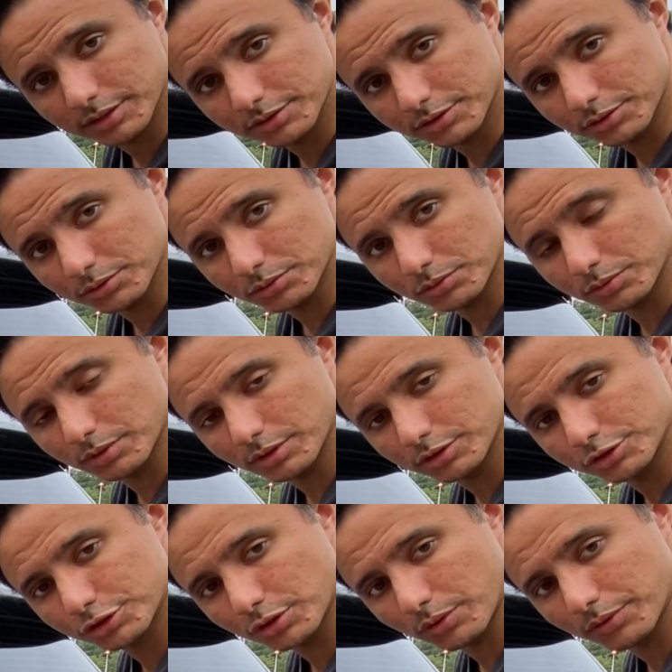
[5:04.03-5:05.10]
to
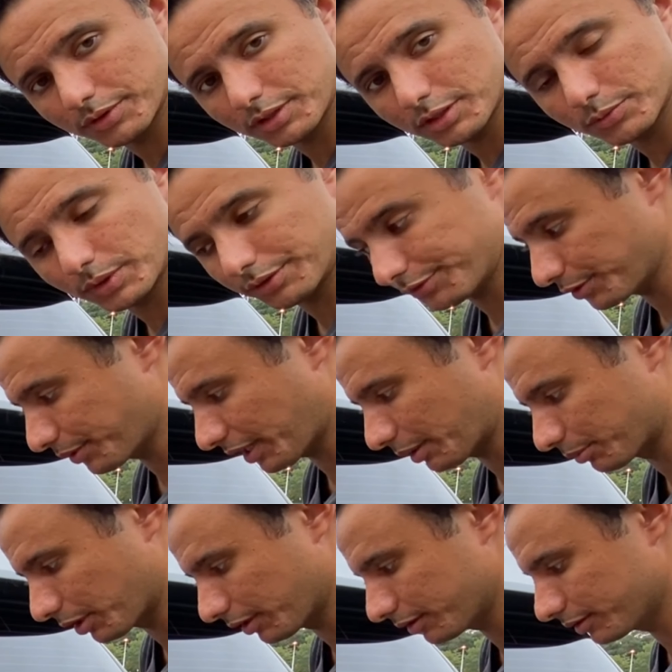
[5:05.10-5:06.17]
show the rear view camera.